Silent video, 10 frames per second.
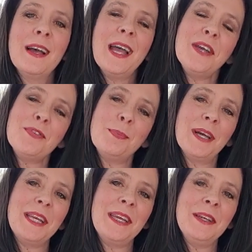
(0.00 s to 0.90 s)
Hi
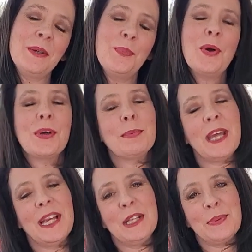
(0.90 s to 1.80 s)
everybody, welcome to
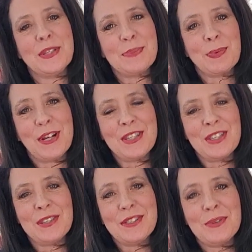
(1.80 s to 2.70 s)
Halo
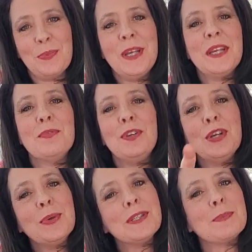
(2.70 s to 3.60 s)
Inspirations. We give
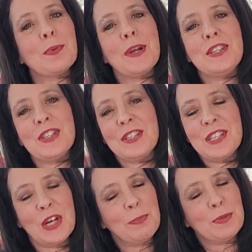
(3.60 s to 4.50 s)
you inspirations
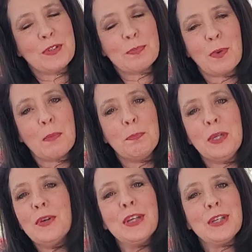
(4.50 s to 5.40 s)
to help you spread
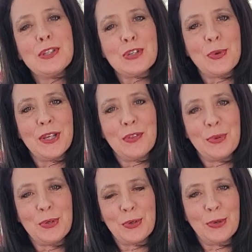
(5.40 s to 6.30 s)
beauty and joy through
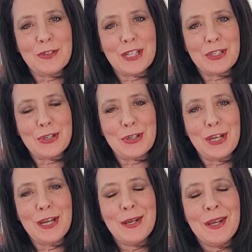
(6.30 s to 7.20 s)
your quilting
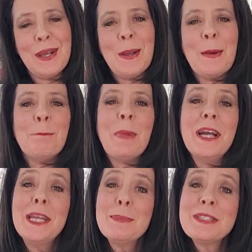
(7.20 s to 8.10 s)
journey.
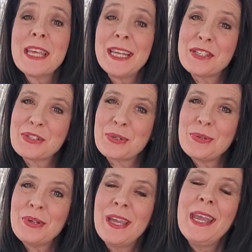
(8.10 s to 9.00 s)
My name is Angel
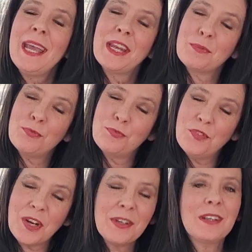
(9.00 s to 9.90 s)
and I'm
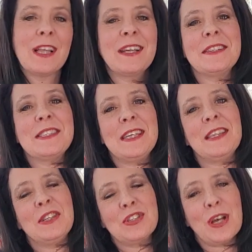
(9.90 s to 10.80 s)
very glad to see
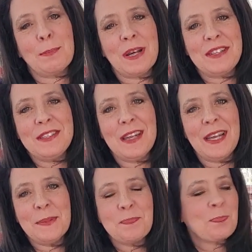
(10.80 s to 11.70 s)
that you stopped by
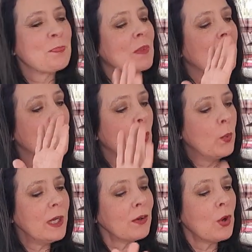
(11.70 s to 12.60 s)
today.
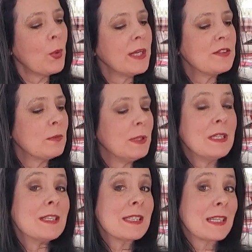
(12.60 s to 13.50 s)
We are going to be
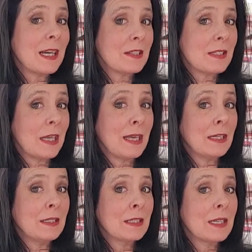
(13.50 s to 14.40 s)
discussing